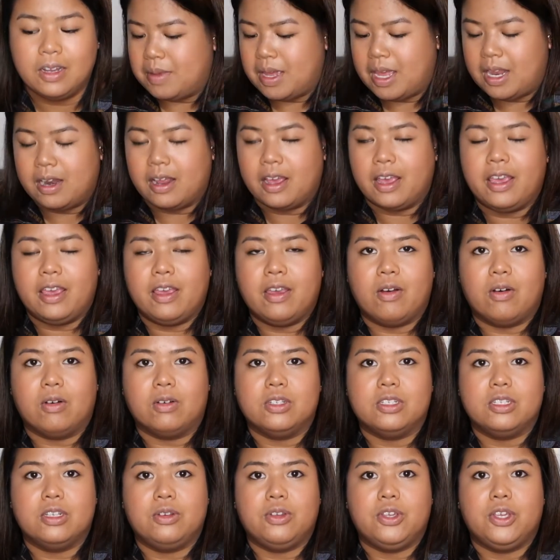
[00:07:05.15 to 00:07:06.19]
And I
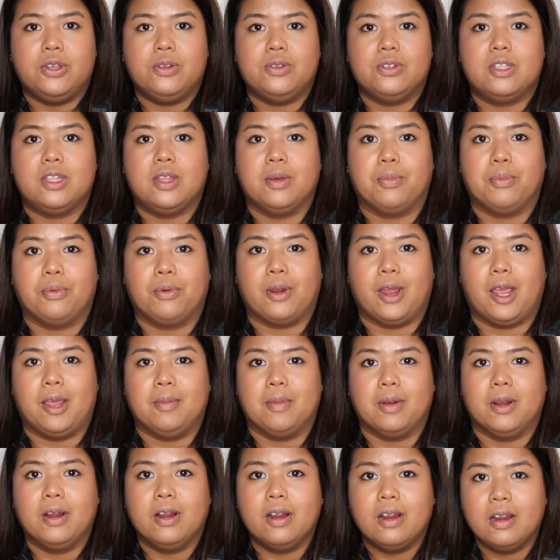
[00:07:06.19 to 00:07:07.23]
also use the
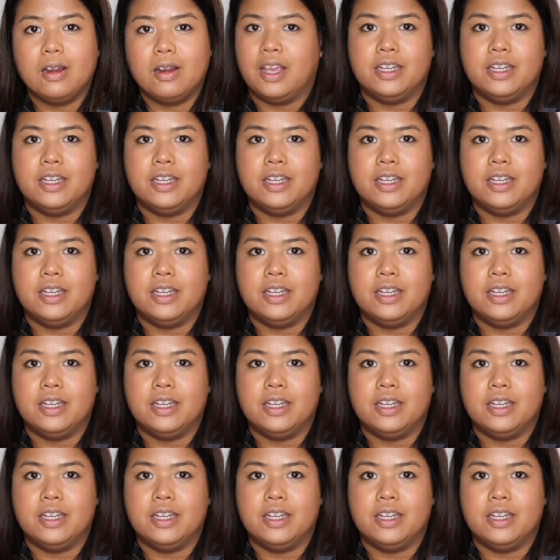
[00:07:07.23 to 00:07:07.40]
primer.